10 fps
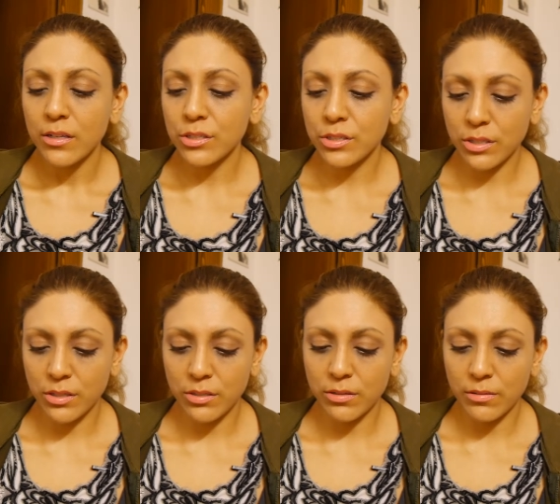
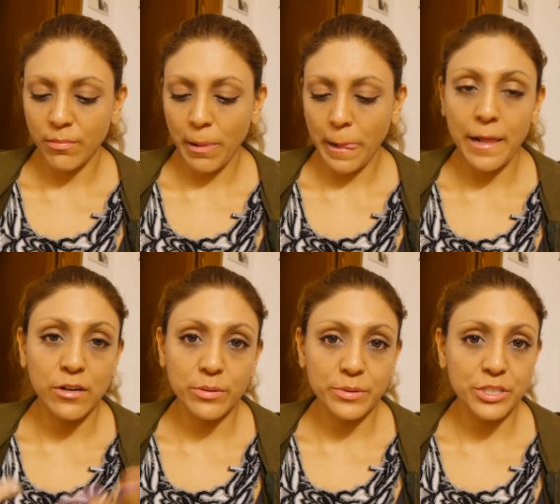So, I don't
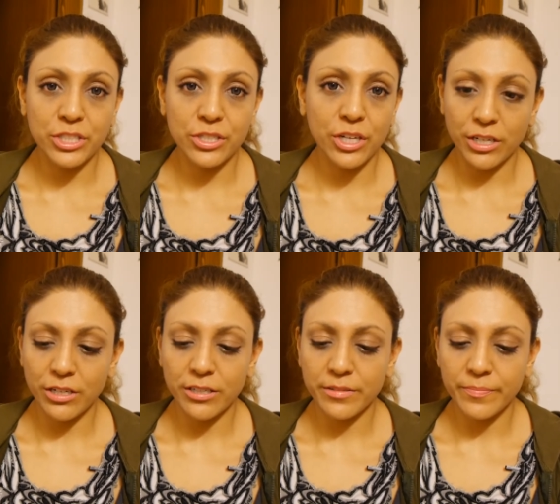know, it was just
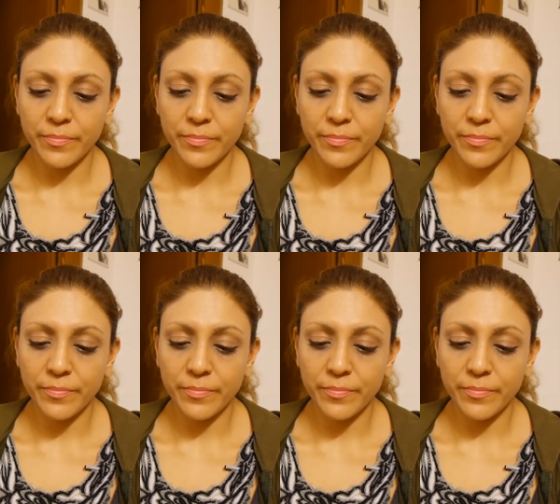darker.